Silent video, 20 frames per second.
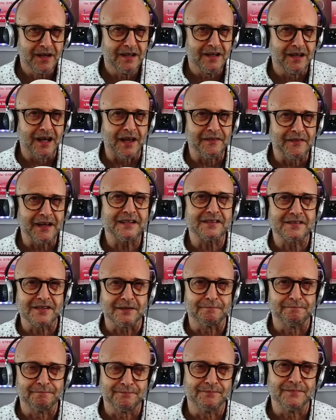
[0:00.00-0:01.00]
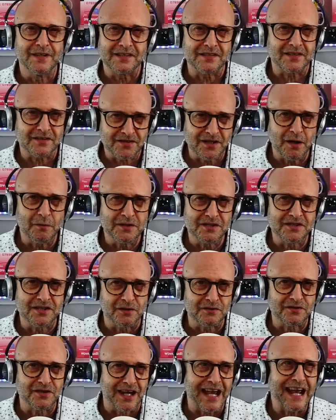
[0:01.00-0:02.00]
And that's a so-and-so
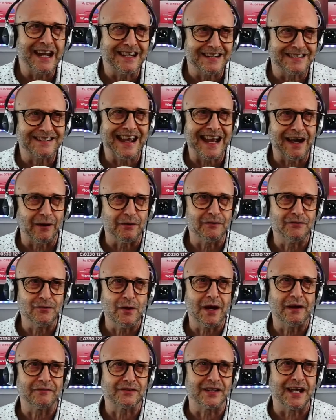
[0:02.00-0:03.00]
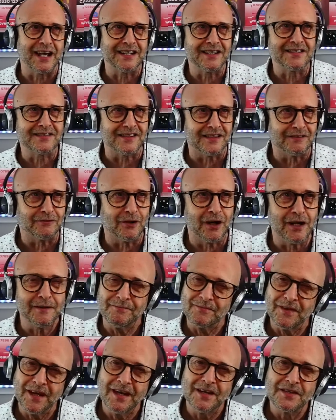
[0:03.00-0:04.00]
to edit out if you have to edit it, right?
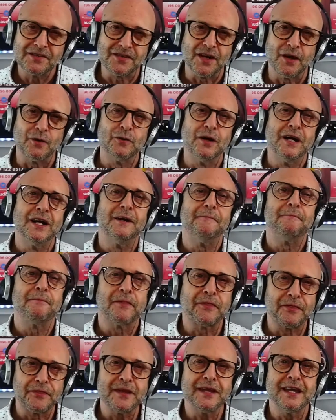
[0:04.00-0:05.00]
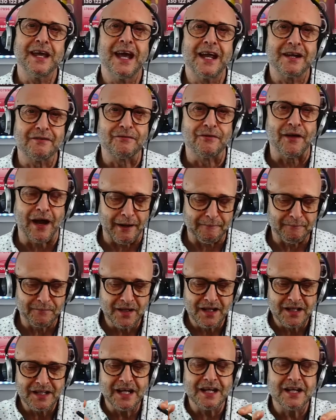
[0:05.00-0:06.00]
So think ahead of that.
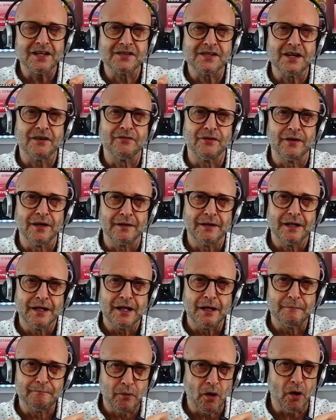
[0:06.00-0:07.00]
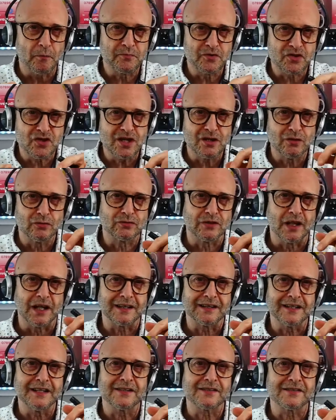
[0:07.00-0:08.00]
Get yourself a pop shield like
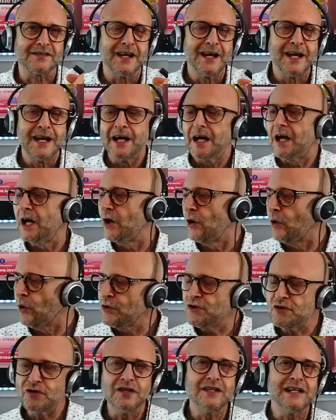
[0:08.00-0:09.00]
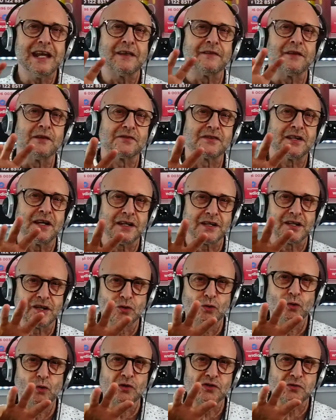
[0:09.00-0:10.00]
this, or you can get those kind of
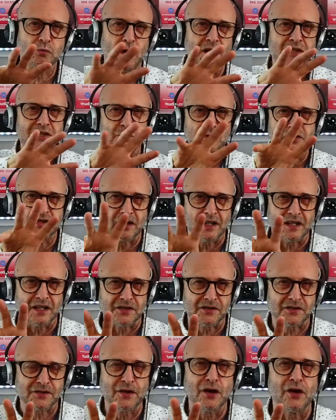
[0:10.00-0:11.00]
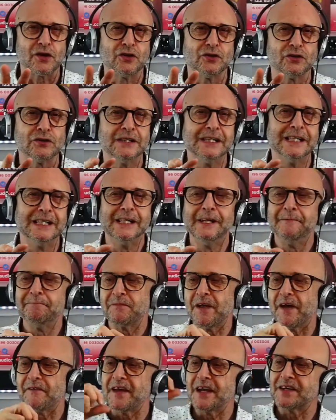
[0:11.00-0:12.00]
gauze ones, which are like a circle,
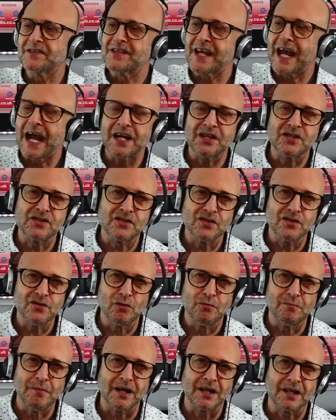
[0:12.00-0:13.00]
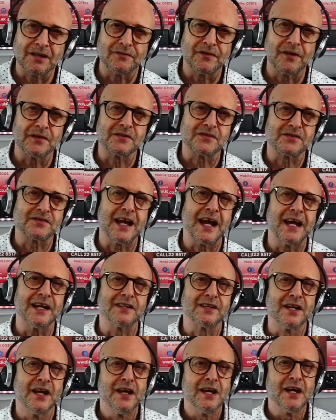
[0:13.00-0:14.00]
and they attach to your microphone stand
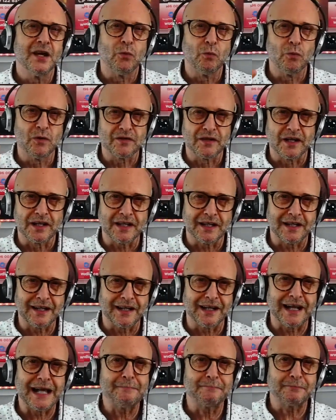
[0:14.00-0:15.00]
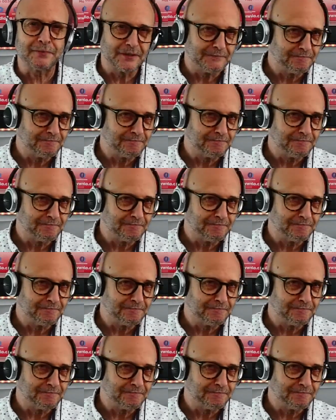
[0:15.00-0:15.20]
with like a clamp,